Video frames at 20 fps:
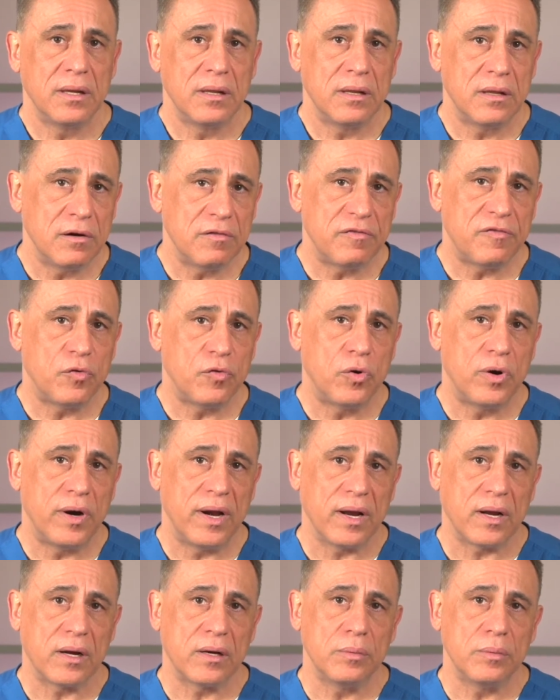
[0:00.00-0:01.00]
Therefore,
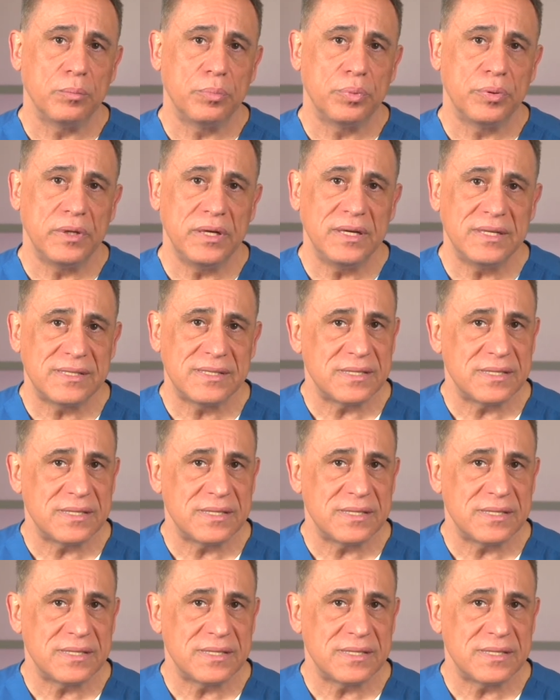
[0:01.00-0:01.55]
a complete